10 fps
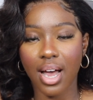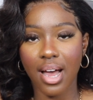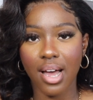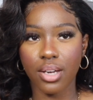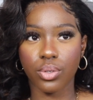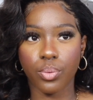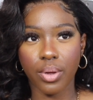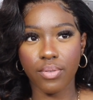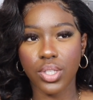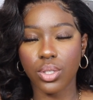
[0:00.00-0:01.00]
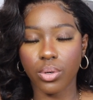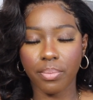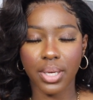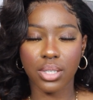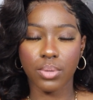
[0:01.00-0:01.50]
and with Silk
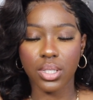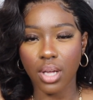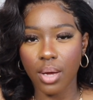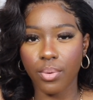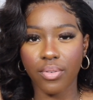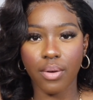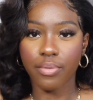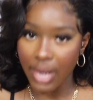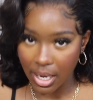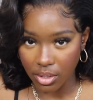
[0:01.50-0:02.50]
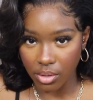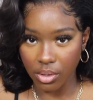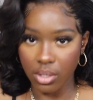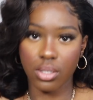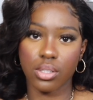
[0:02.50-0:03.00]
Mist we started with
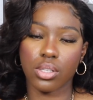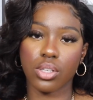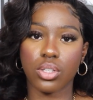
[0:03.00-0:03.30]
$1,000.